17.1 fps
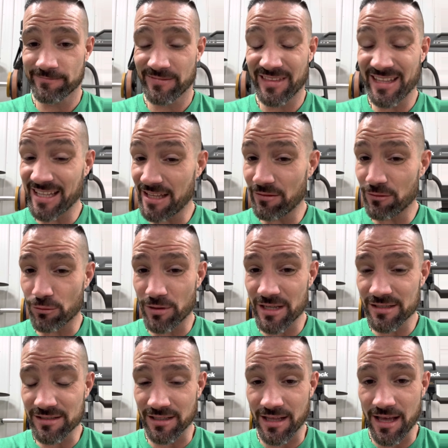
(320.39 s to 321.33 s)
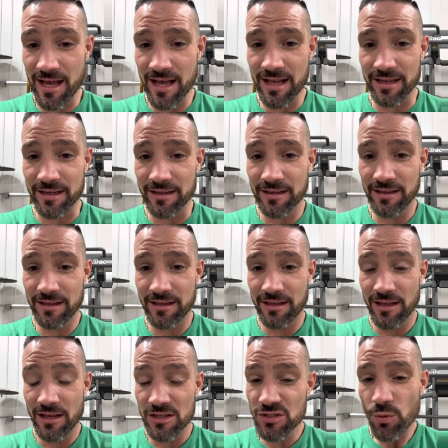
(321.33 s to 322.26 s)
and give the rest to God.
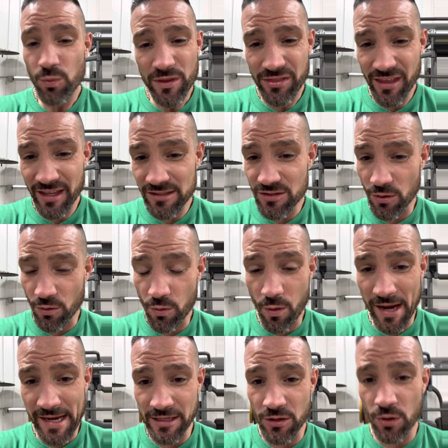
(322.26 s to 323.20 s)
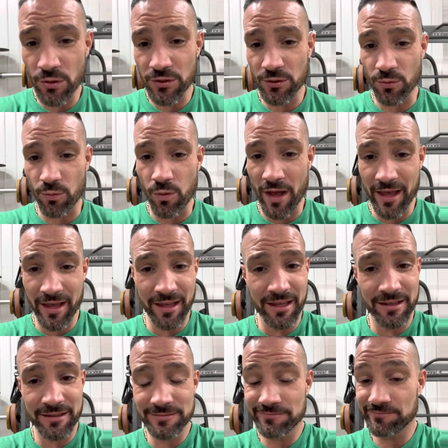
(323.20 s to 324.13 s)
So when things don't quite go your
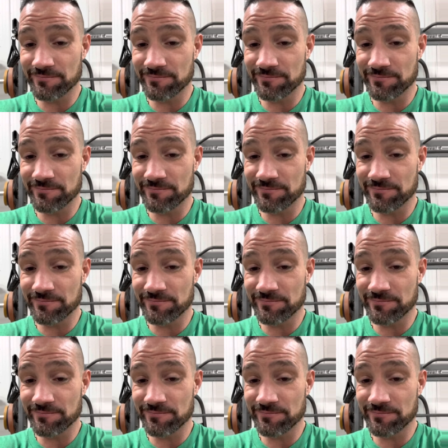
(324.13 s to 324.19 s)
way,